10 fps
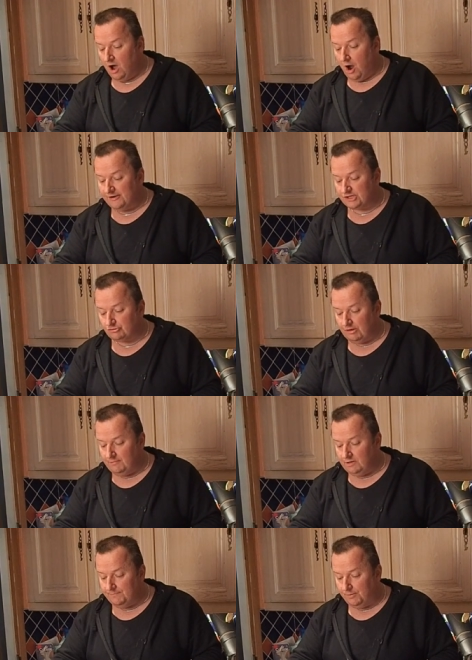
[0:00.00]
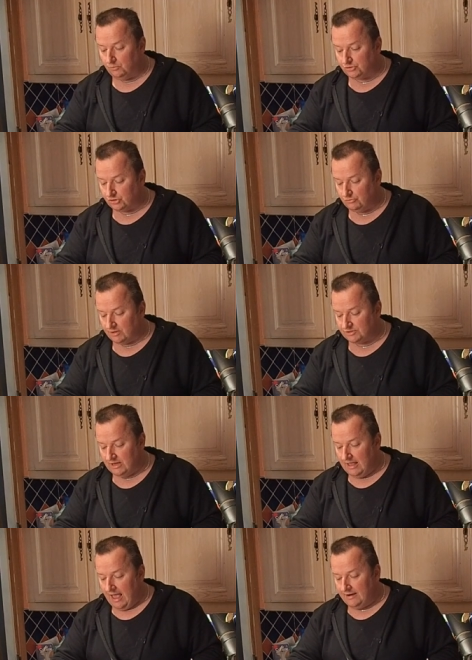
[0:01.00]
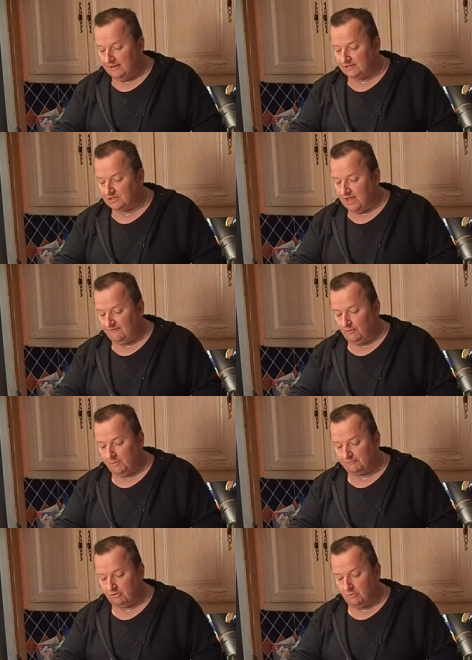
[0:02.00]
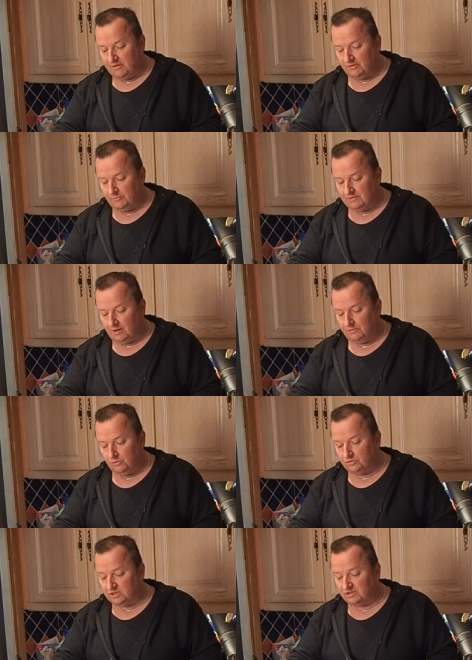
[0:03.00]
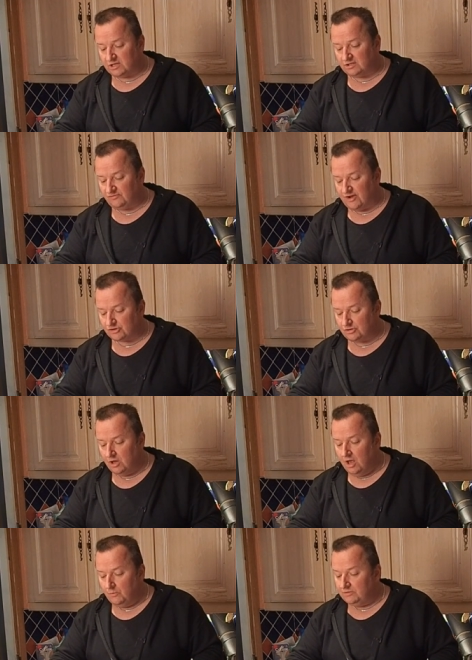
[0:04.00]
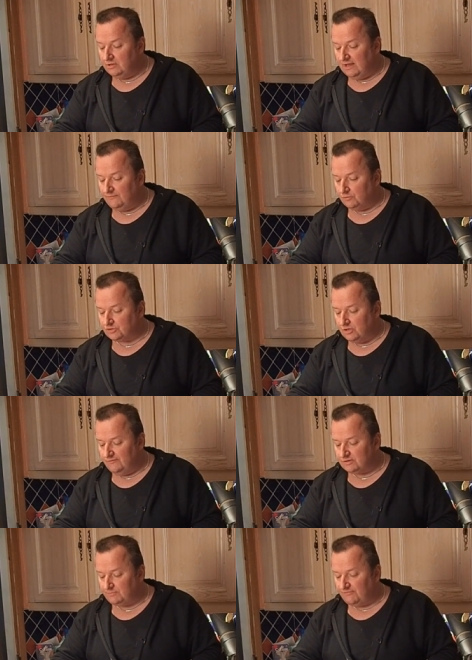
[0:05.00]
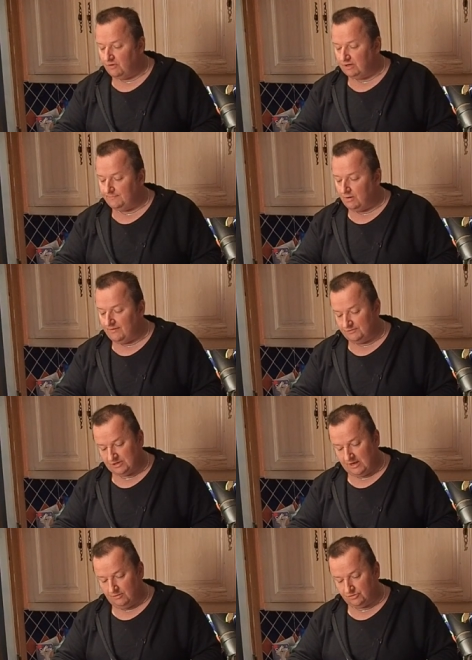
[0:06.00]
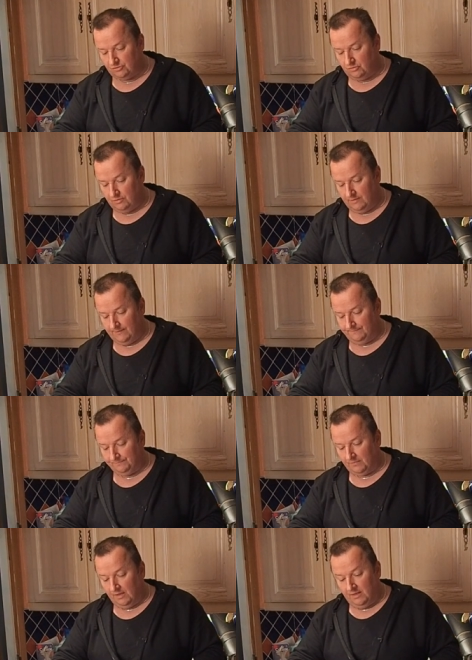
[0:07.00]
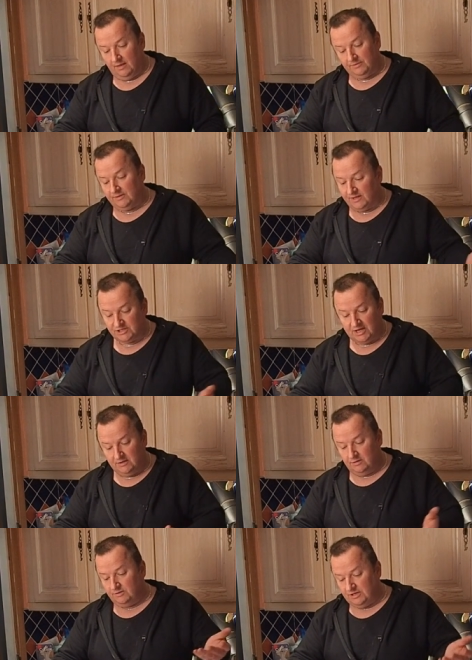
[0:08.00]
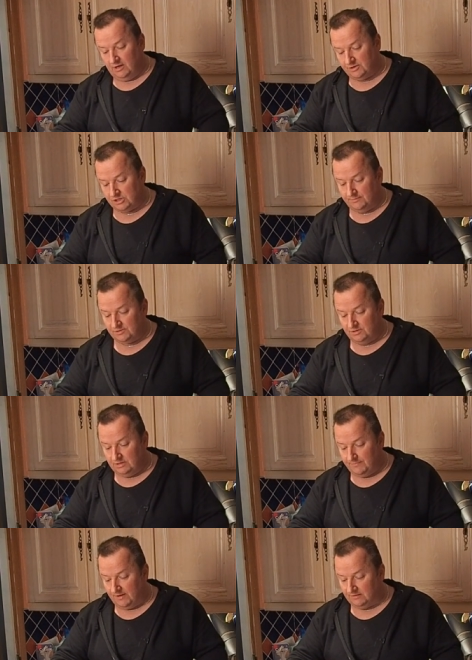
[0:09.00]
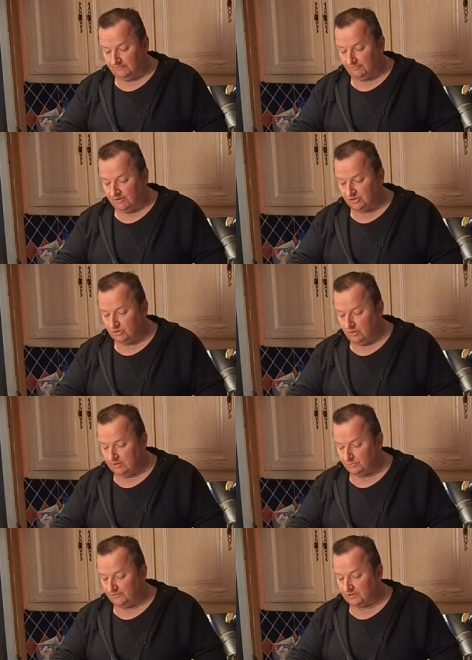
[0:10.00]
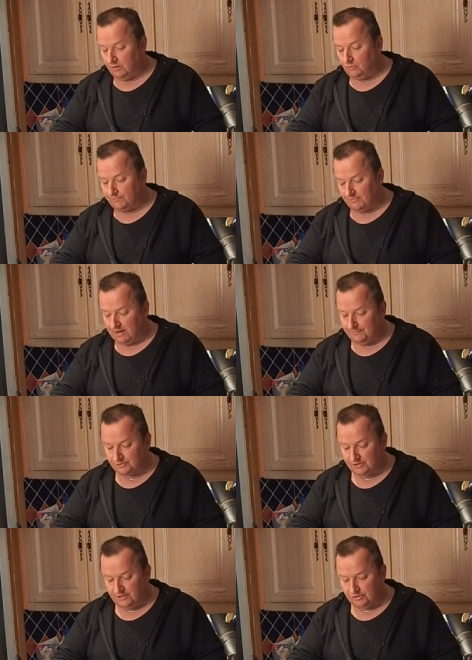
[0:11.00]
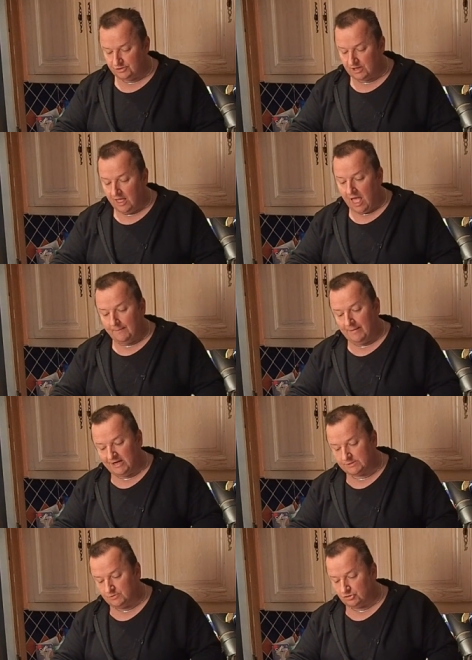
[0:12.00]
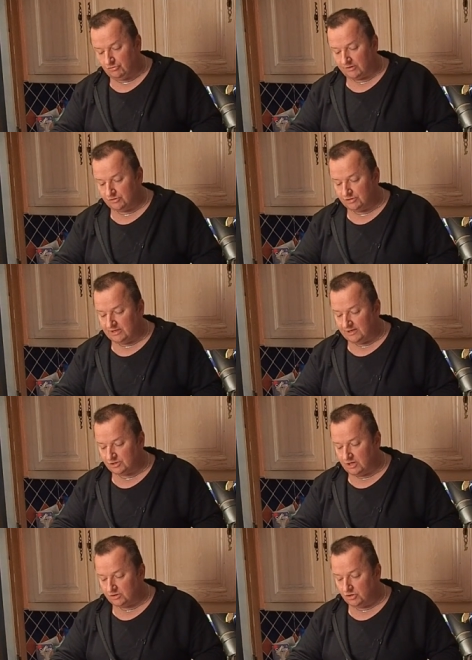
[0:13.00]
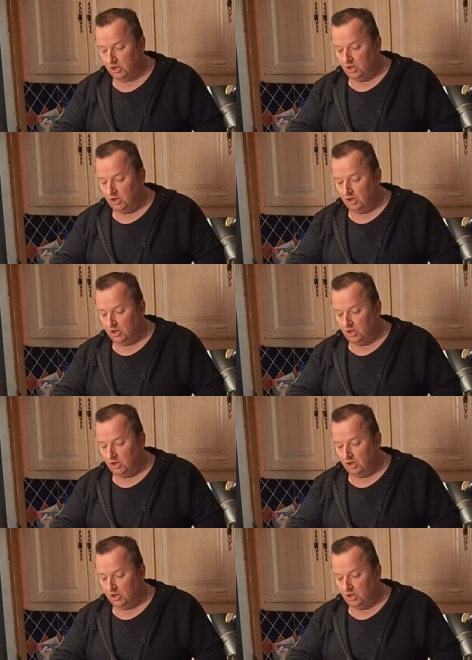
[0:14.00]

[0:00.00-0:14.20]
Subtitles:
are extremely important to us, and it is therefore with regret that we note your dissatisfaction with the level of service provided by Evans Halshaw. Then they say that the dealership is an independent franchise with its own operating procedures and management structures, and as such,